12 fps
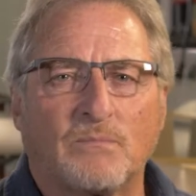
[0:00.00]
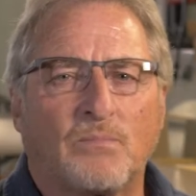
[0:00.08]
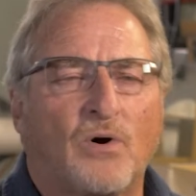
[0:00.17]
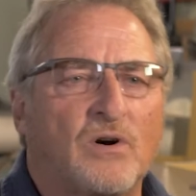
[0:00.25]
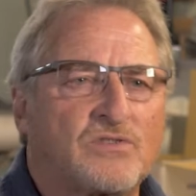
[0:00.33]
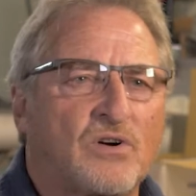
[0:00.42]
some
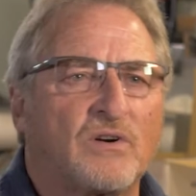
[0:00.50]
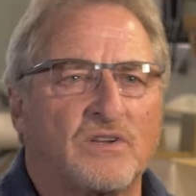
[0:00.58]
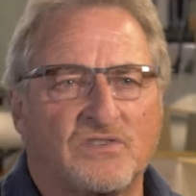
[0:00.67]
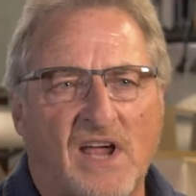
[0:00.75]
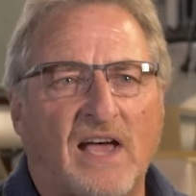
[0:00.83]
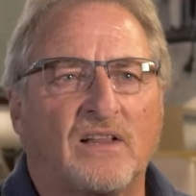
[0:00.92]
parts aren't
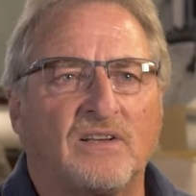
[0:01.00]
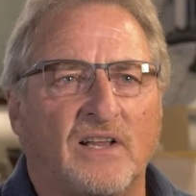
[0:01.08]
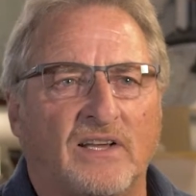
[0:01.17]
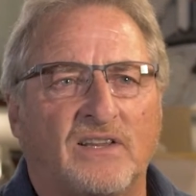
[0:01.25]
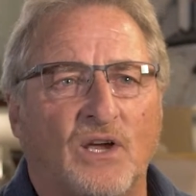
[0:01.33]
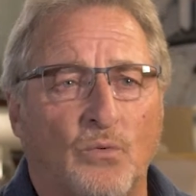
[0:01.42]
exactly
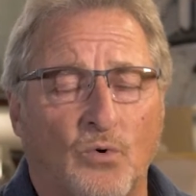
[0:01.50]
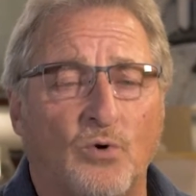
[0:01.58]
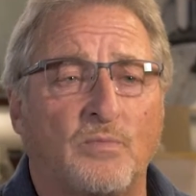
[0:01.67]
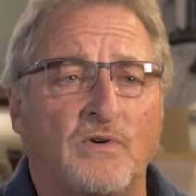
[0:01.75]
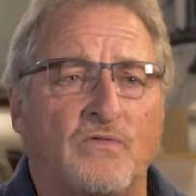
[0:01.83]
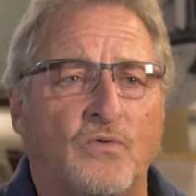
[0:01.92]
like they were
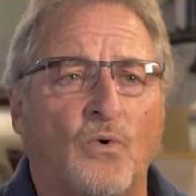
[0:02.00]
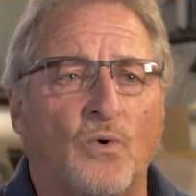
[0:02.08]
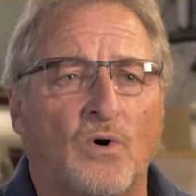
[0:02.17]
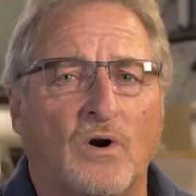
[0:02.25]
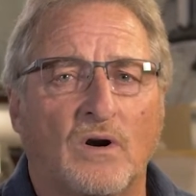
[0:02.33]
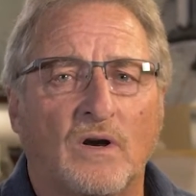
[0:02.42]

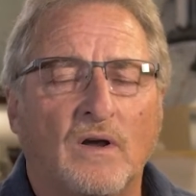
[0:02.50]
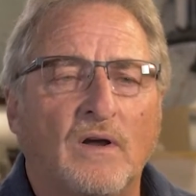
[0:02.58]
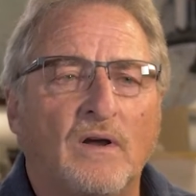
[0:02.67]
before.